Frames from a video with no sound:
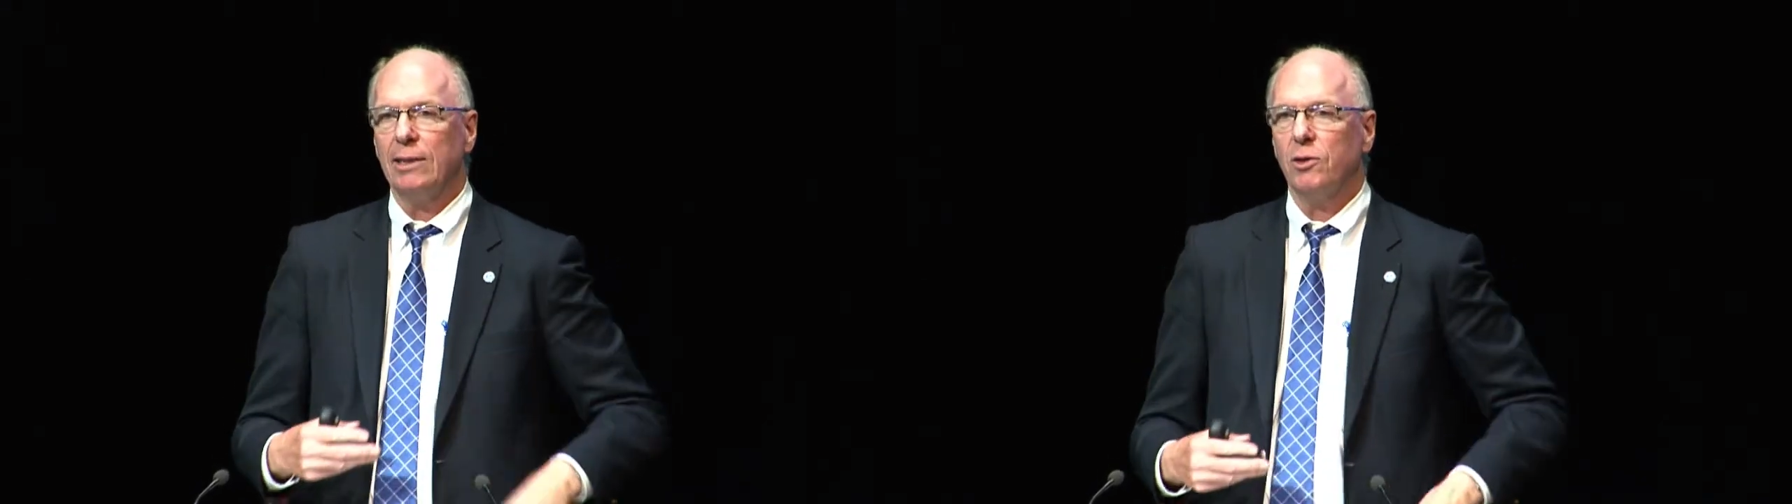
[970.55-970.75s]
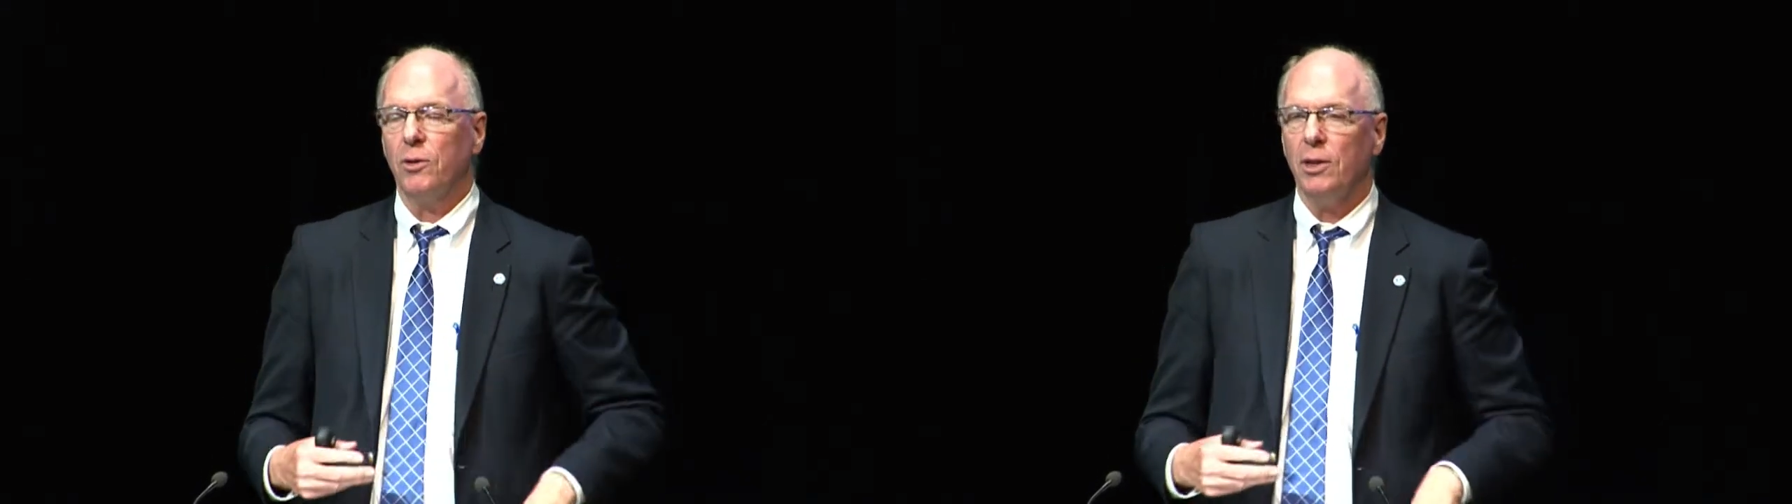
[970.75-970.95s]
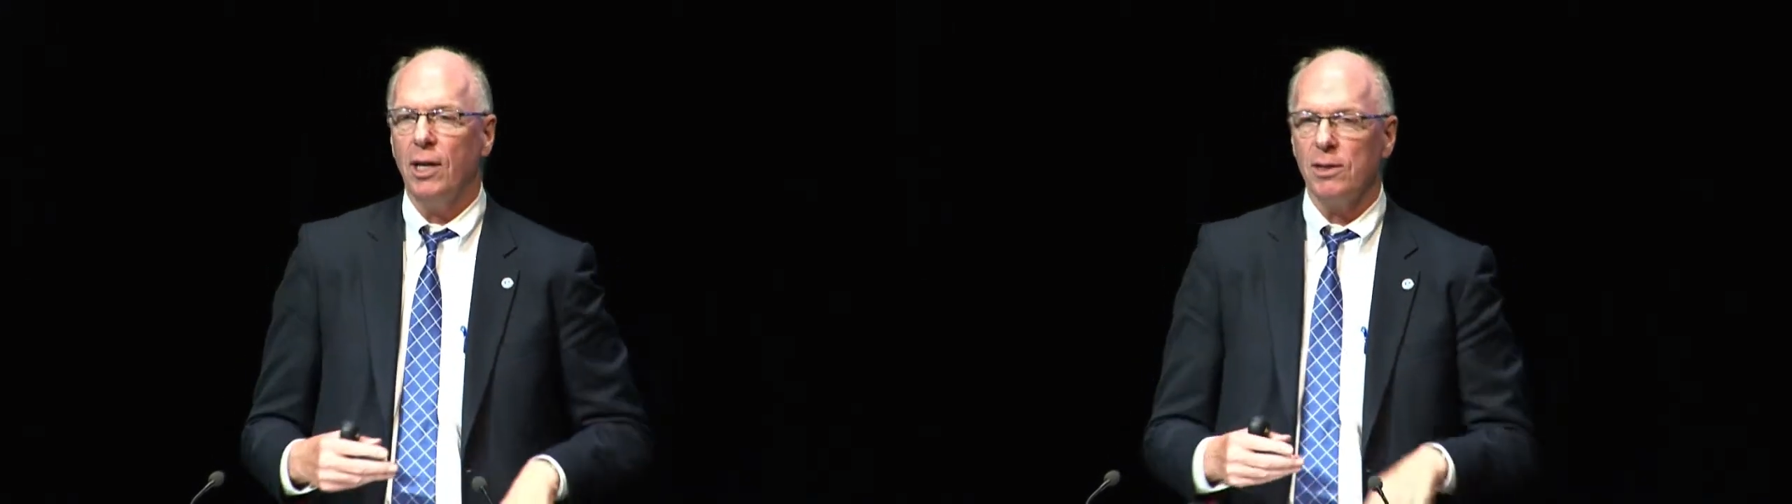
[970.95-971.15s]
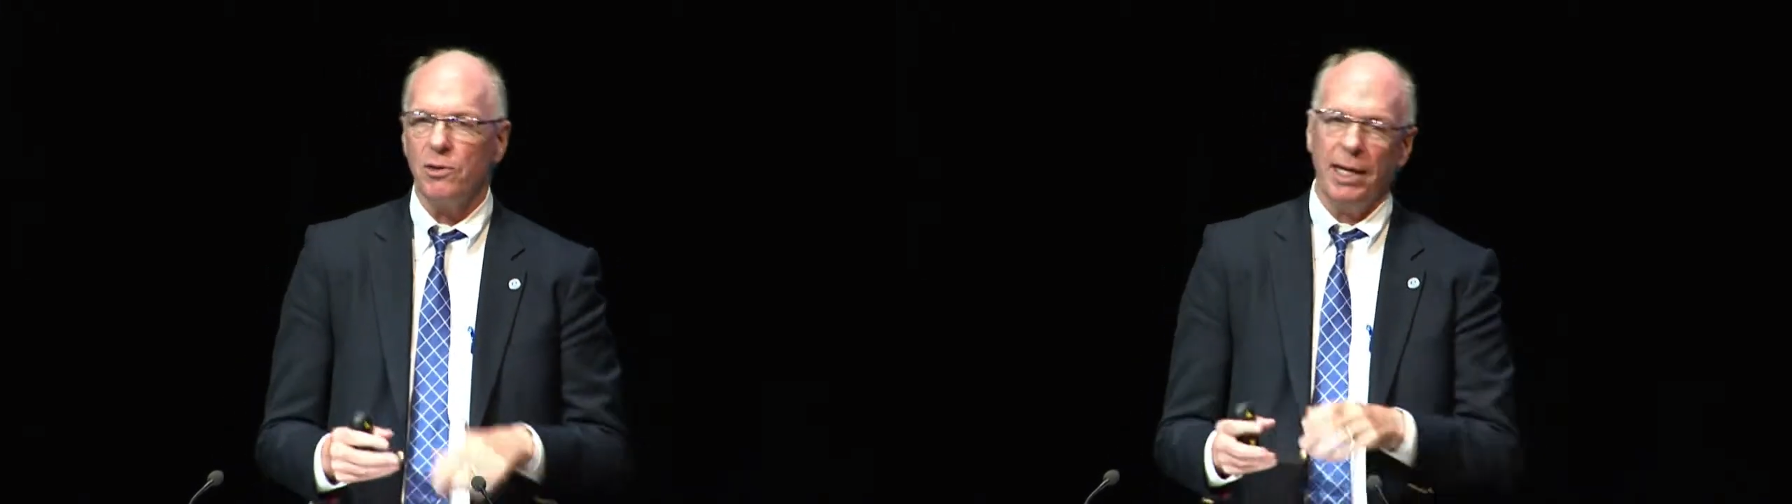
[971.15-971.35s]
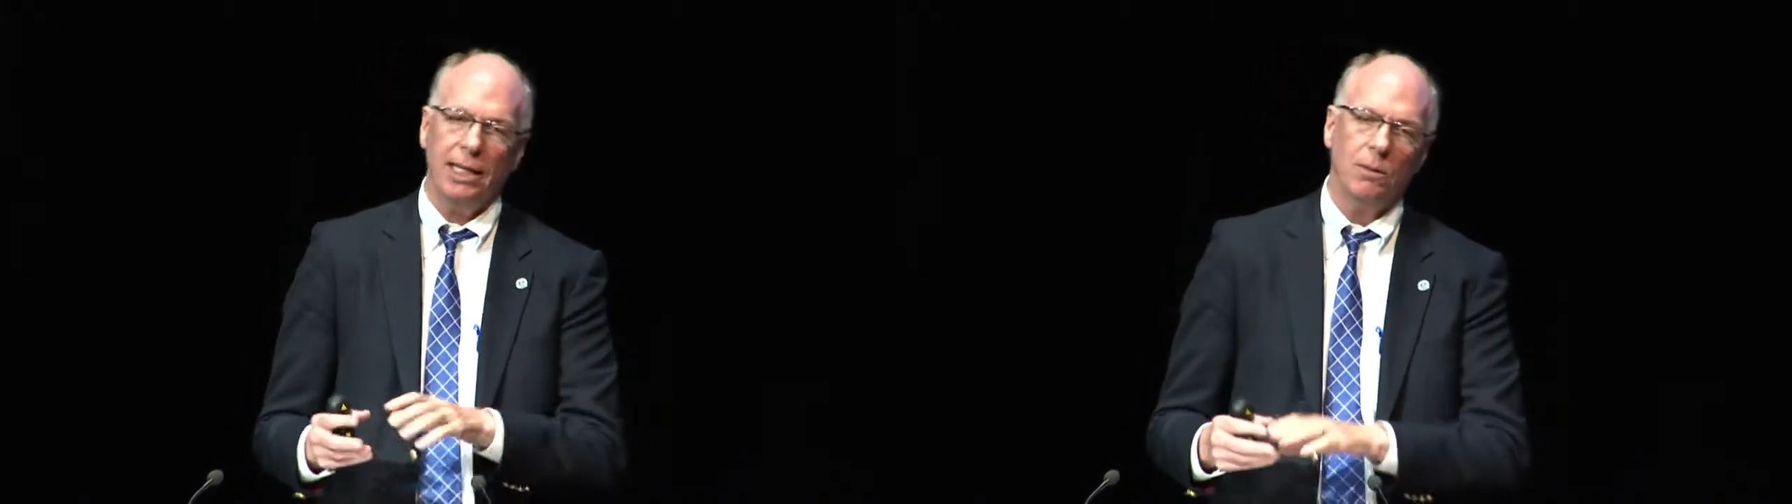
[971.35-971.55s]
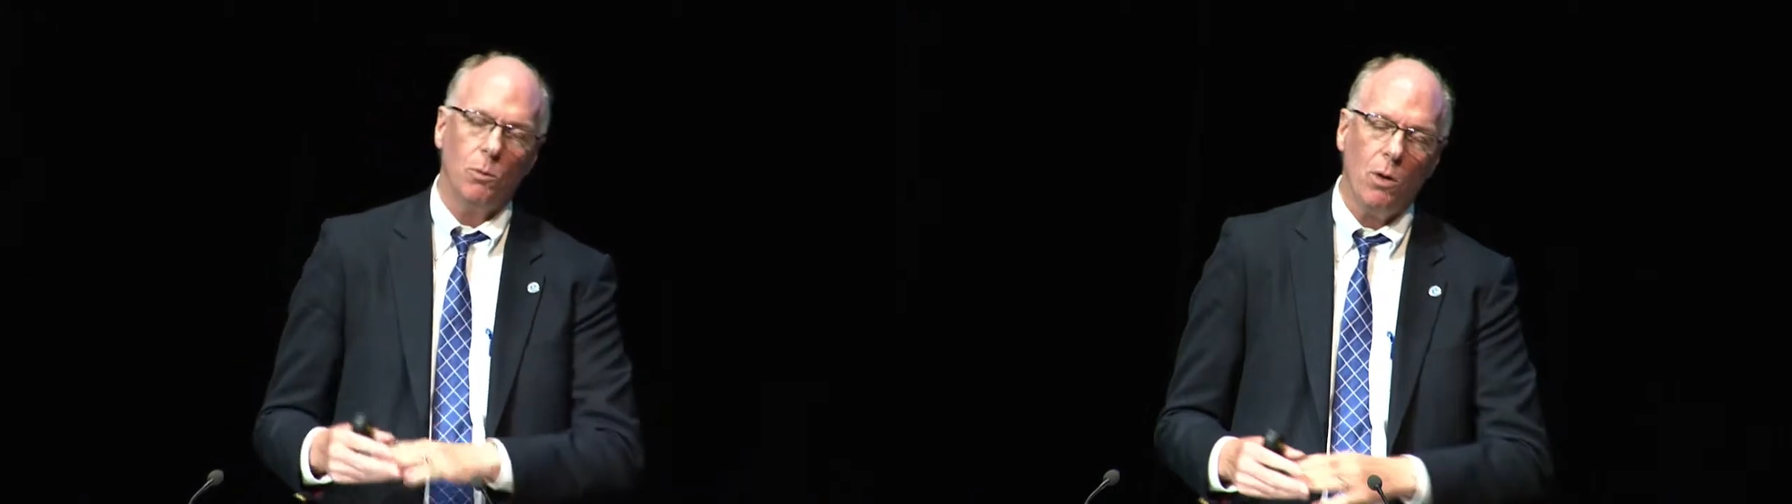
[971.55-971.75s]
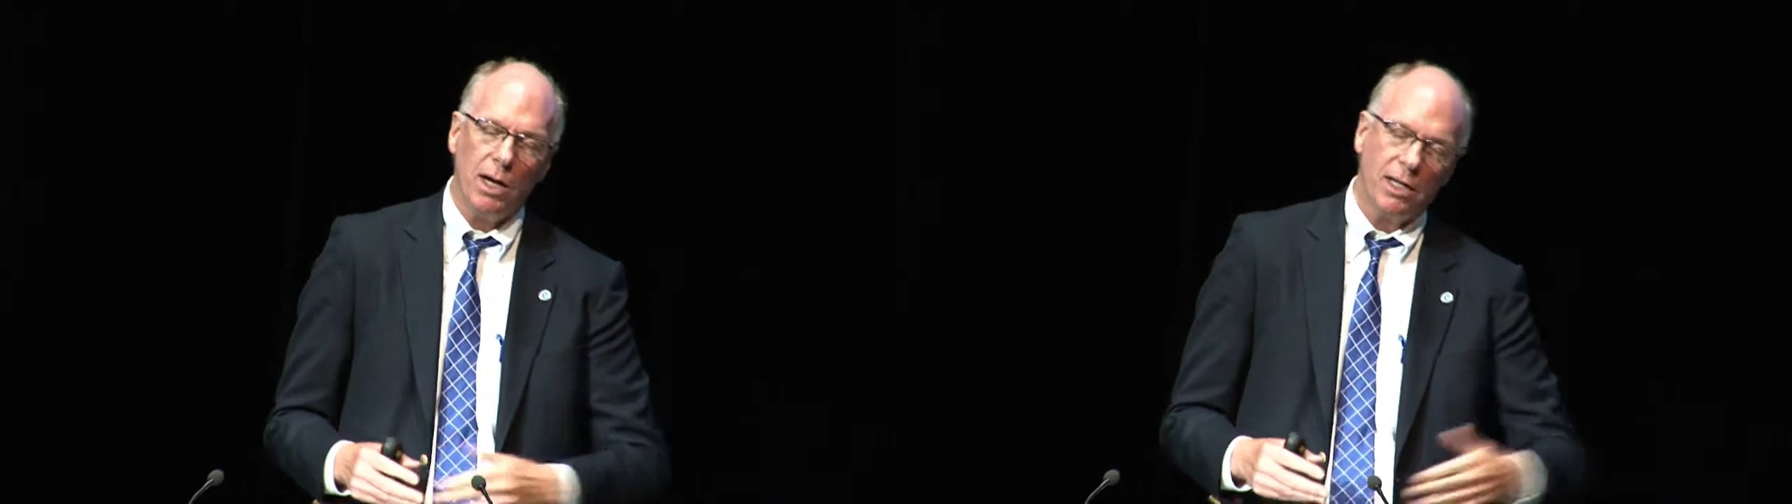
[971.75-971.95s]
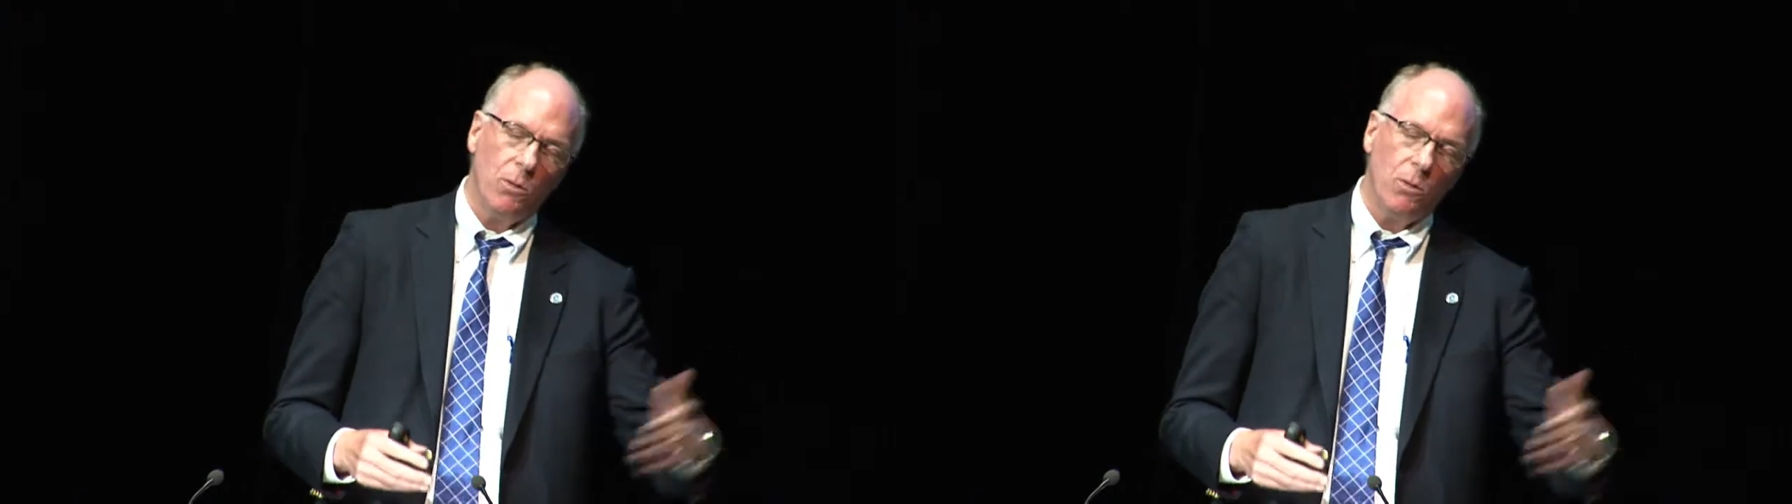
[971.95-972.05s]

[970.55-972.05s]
so they're not saying walk